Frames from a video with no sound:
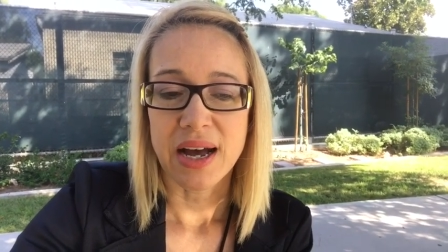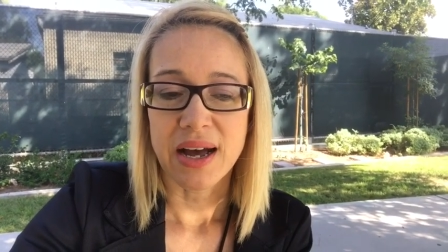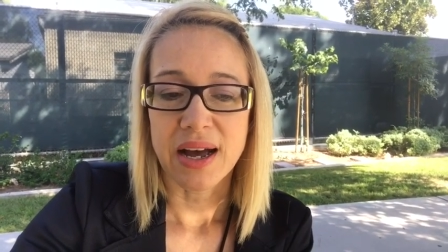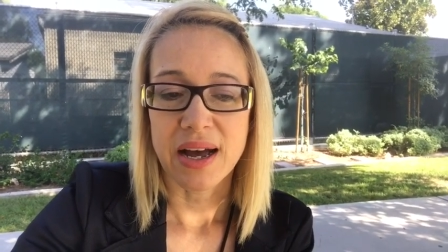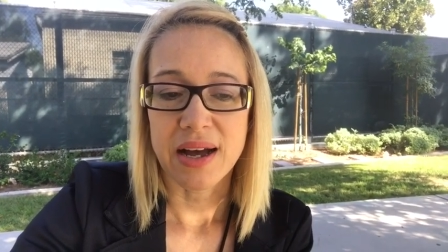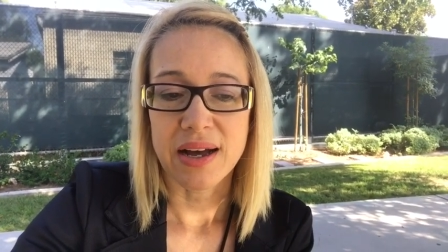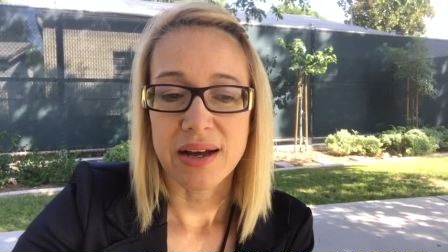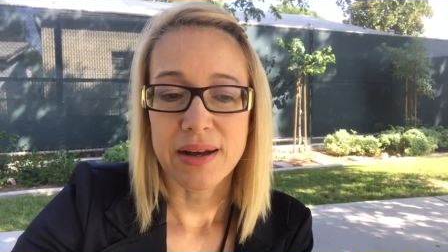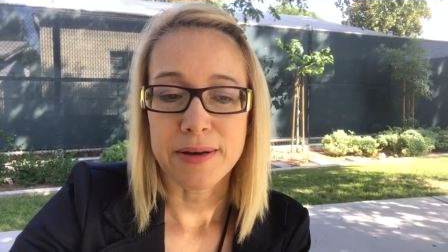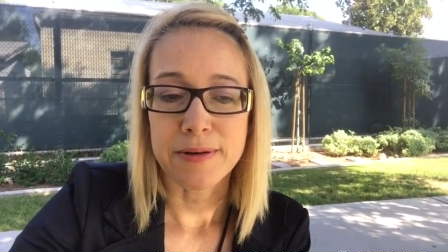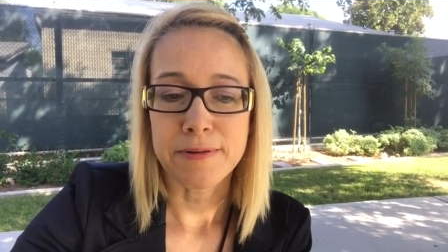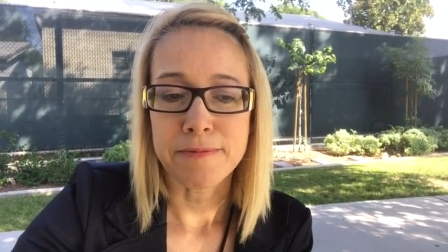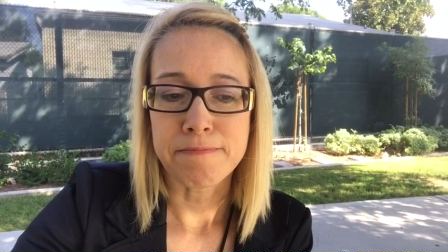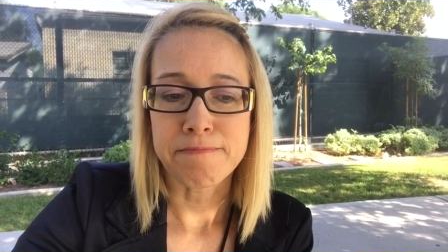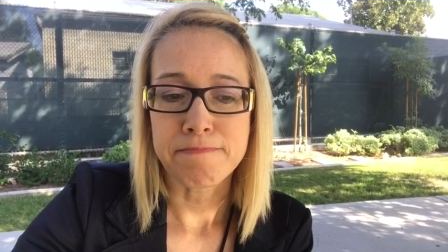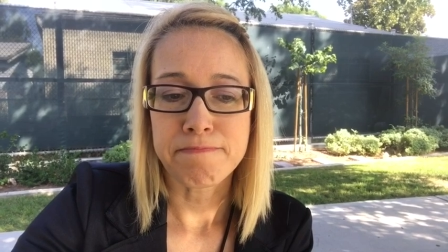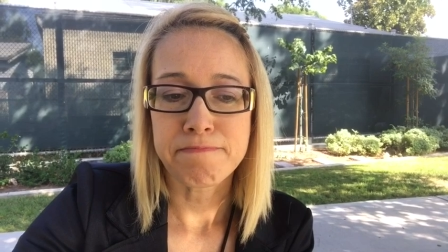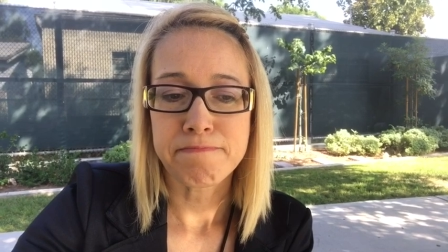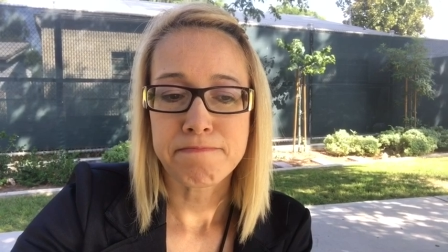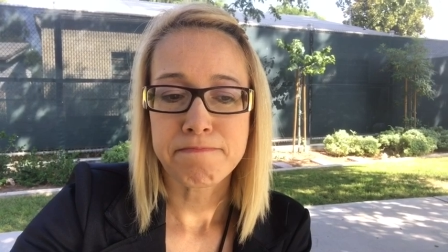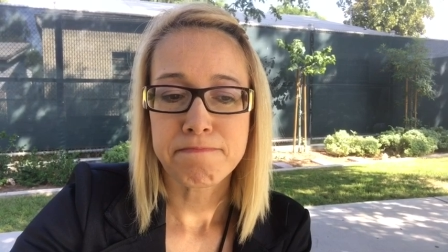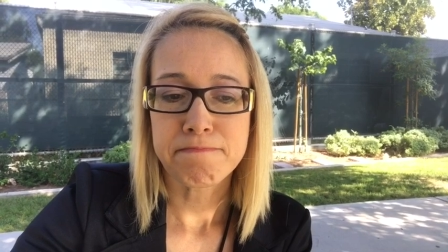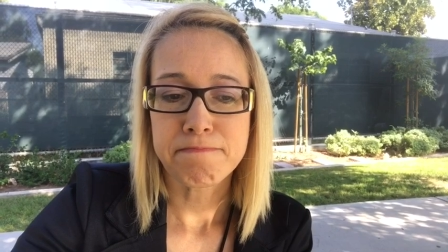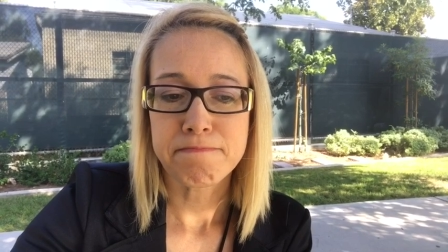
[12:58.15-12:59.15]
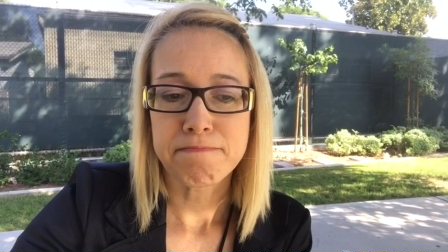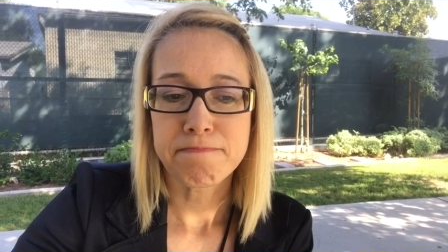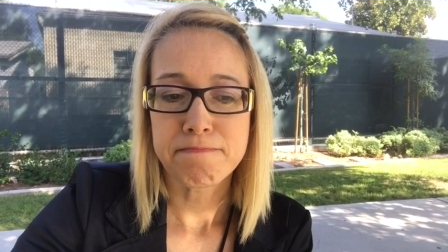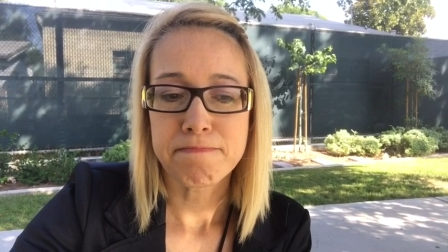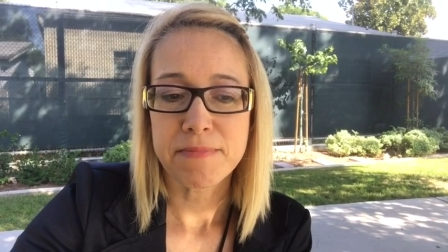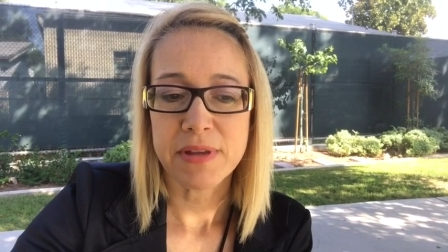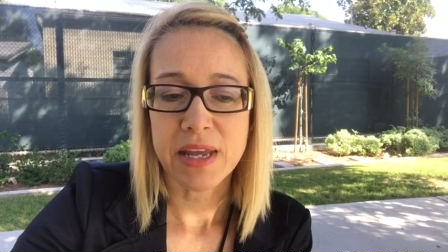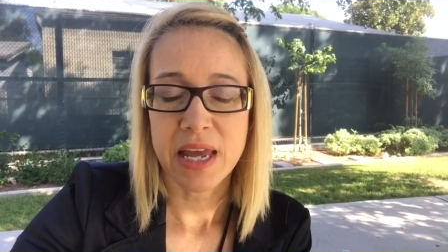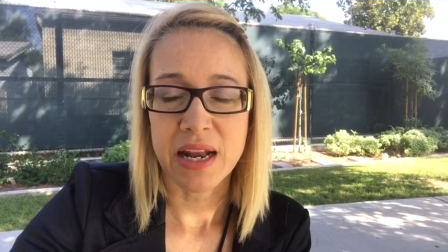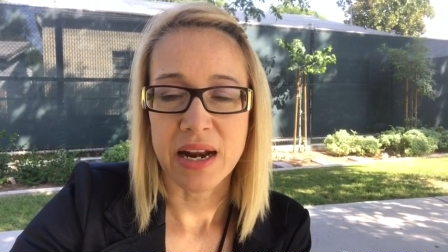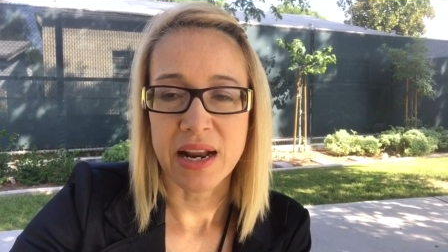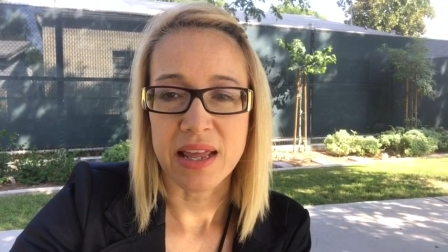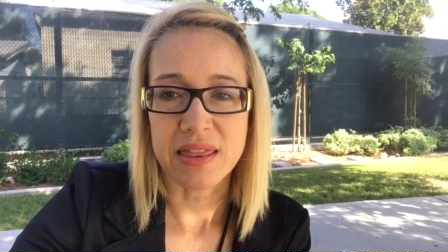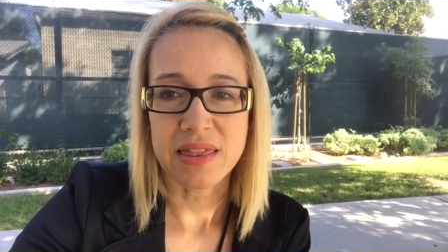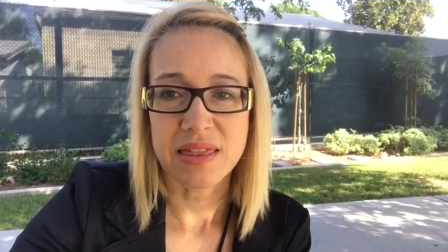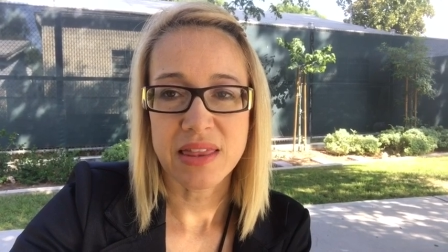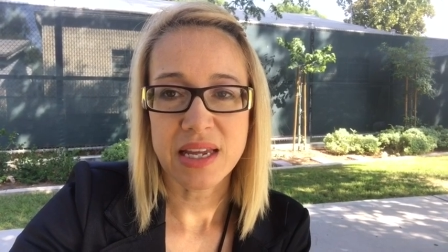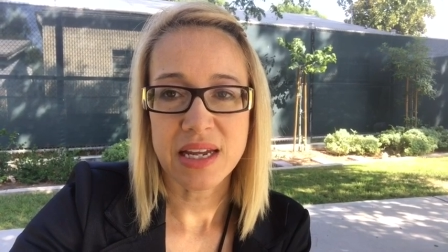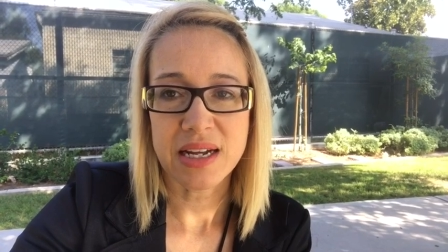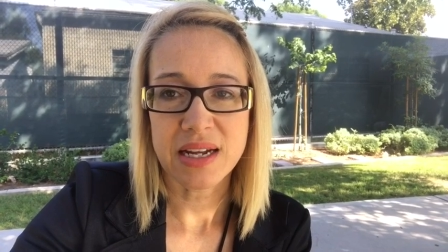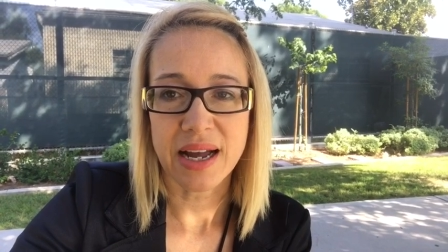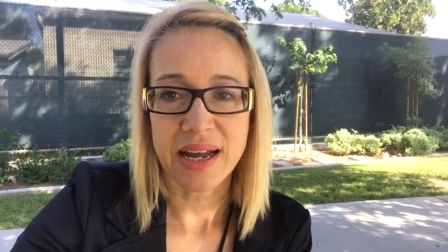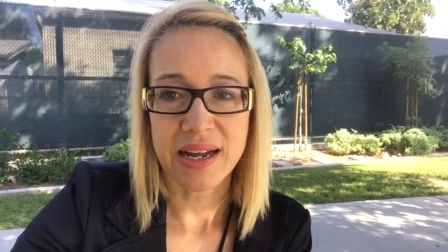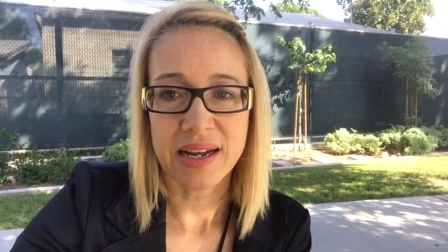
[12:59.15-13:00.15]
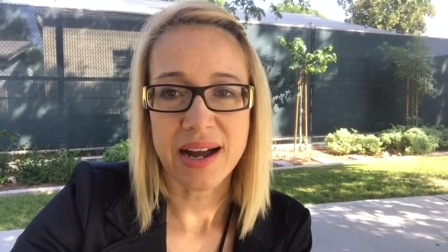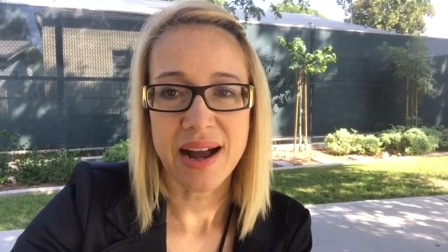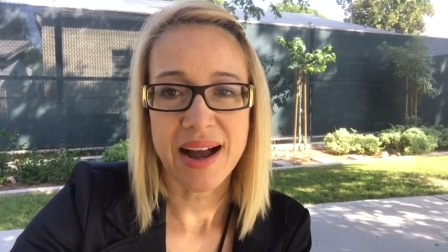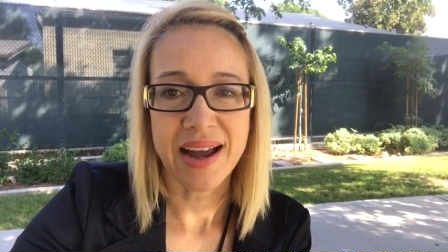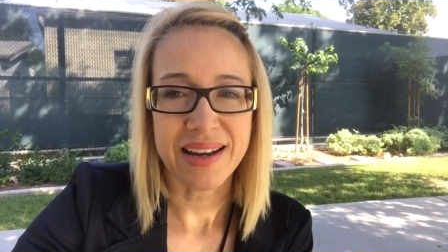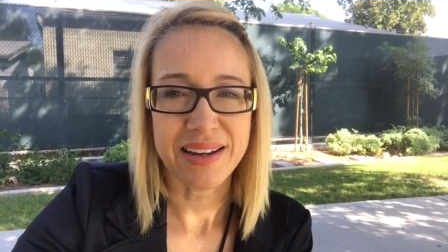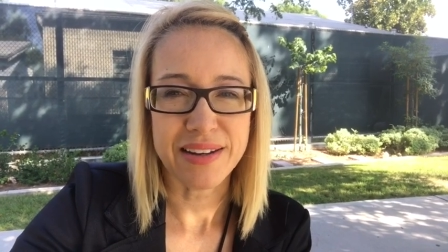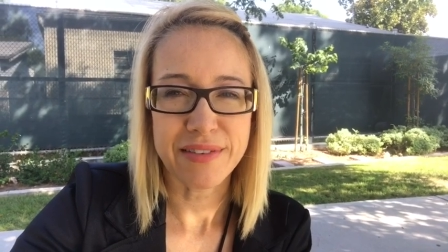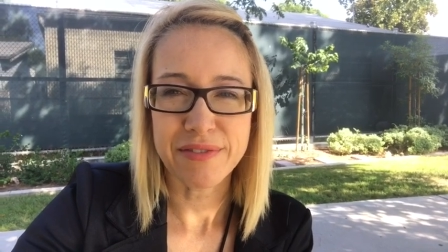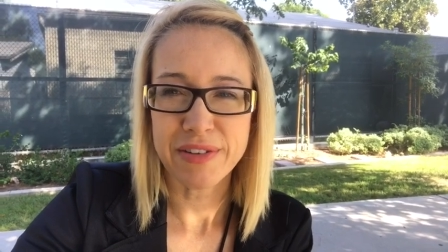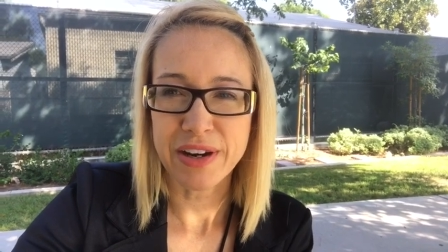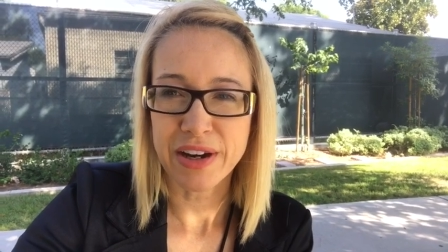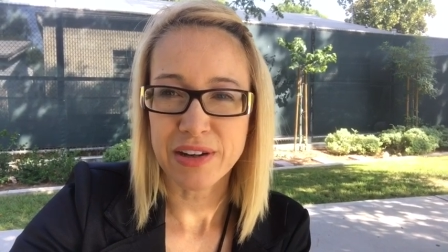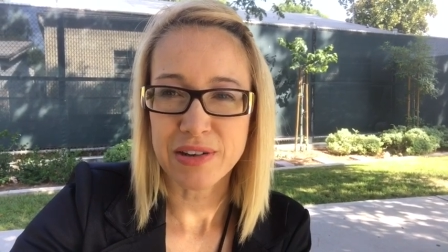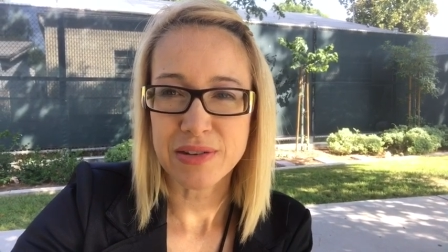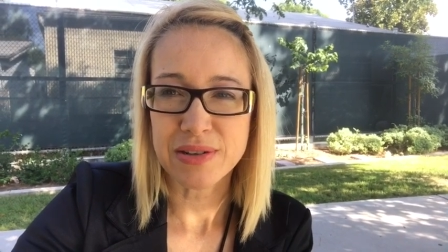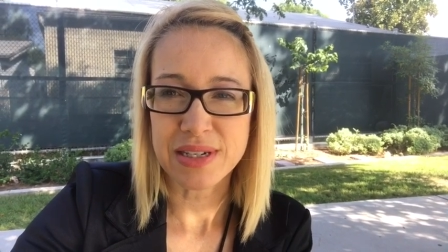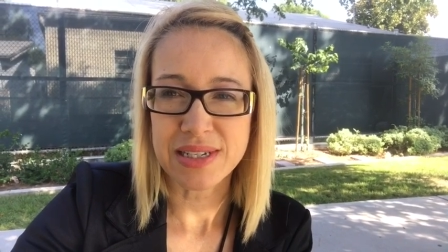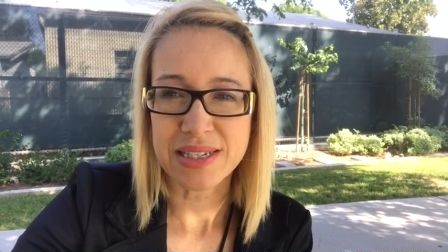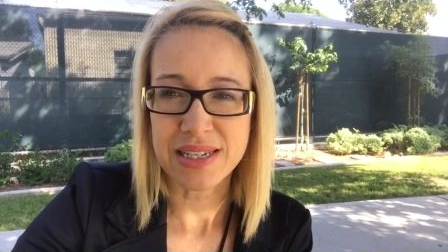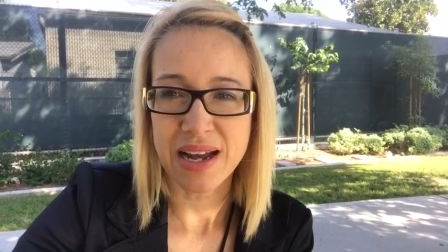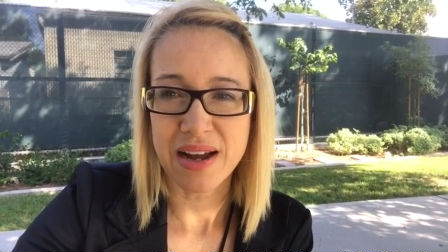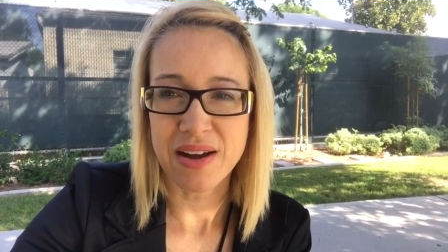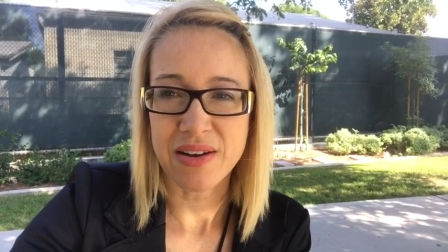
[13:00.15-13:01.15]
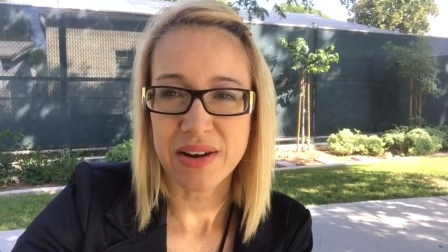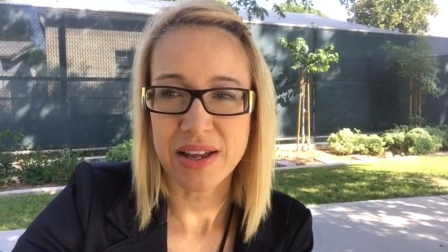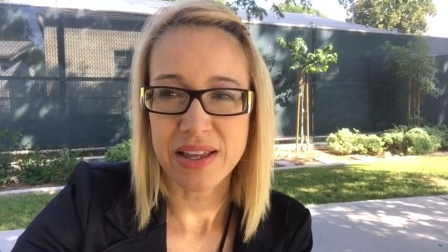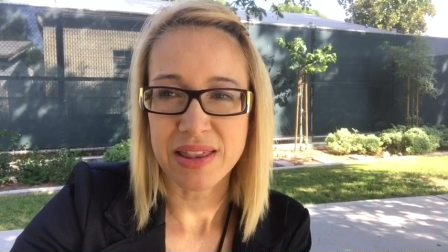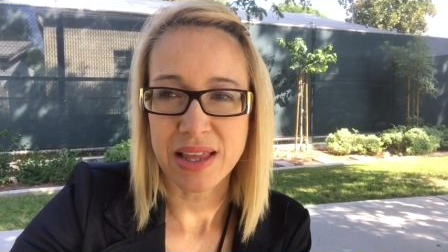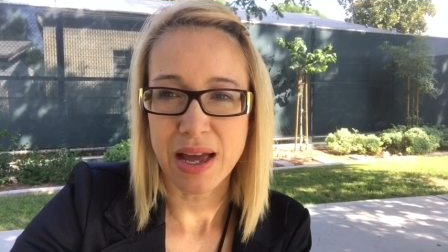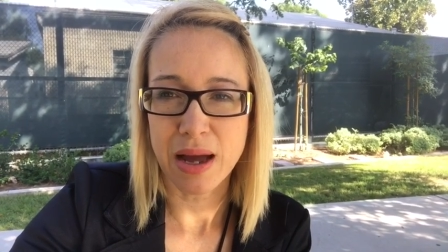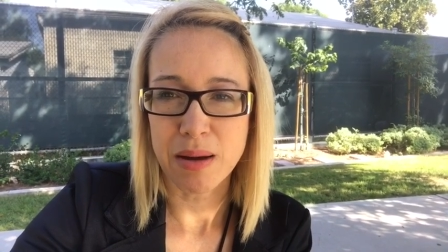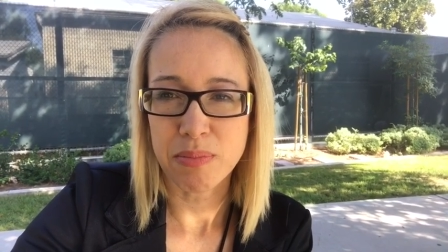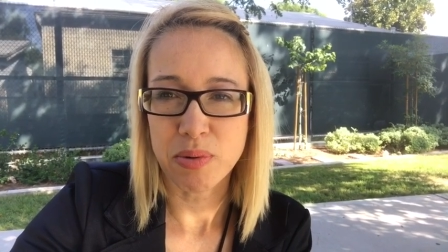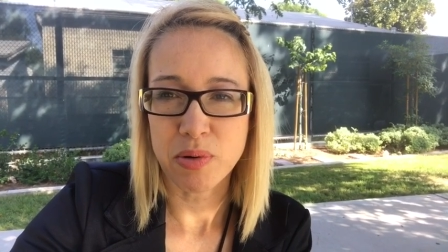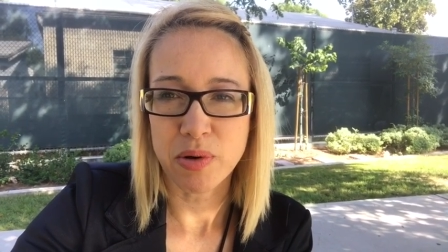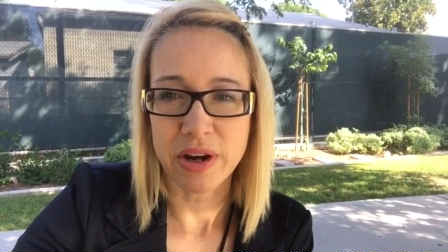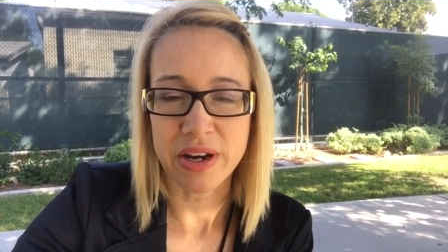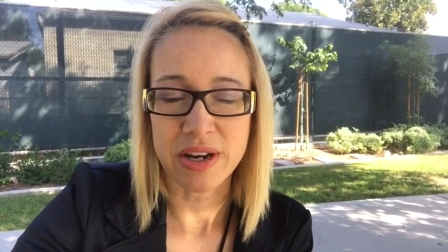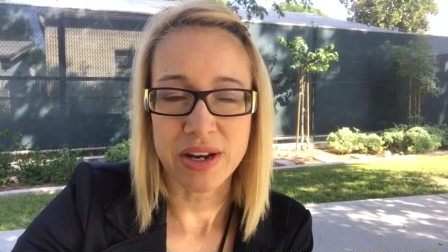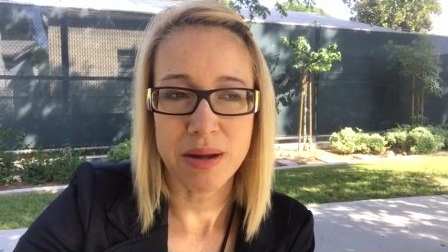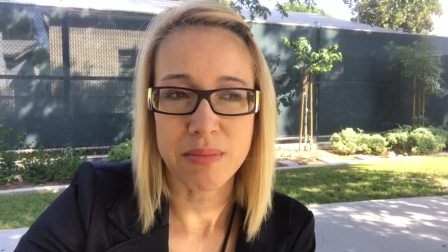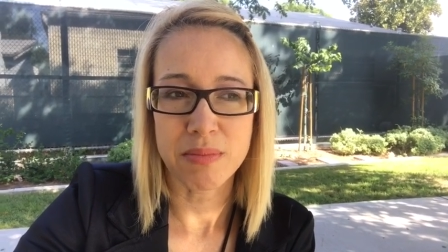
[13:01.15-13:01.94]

Um, and I think I kind of narrowed it down at that point.